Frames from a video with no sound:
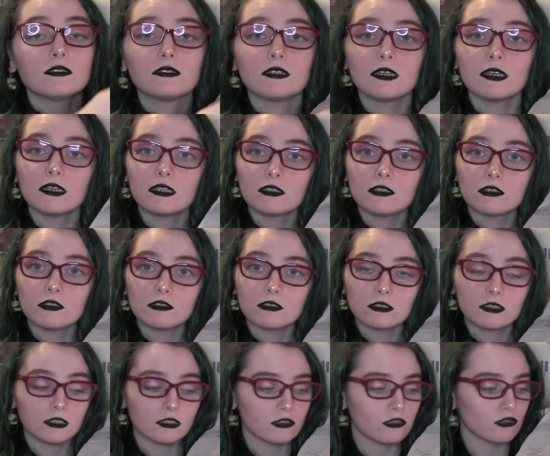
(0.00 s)

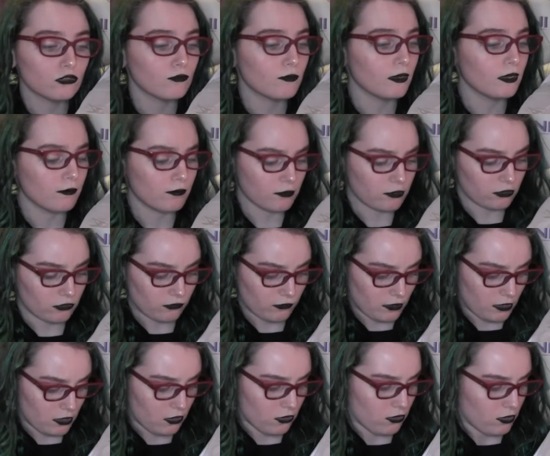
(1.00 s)
standard tissue paper as
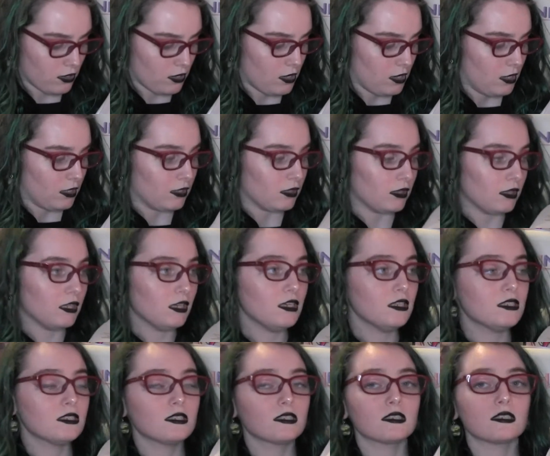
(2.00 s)
well.
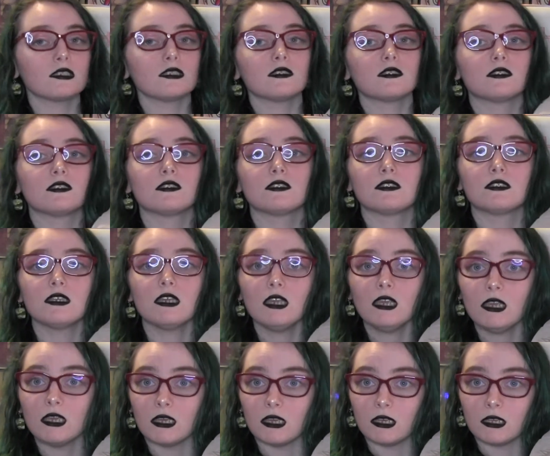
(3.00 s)
This
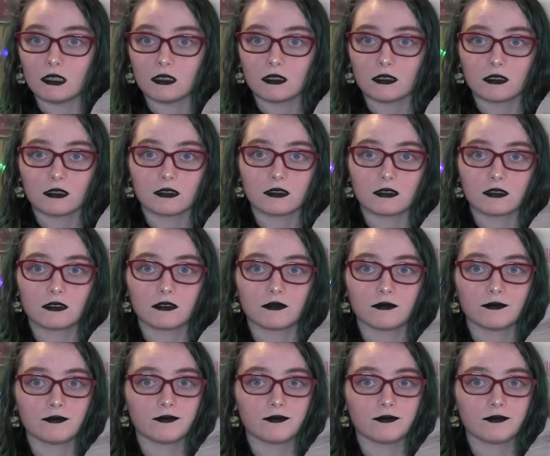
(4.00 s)
stinks.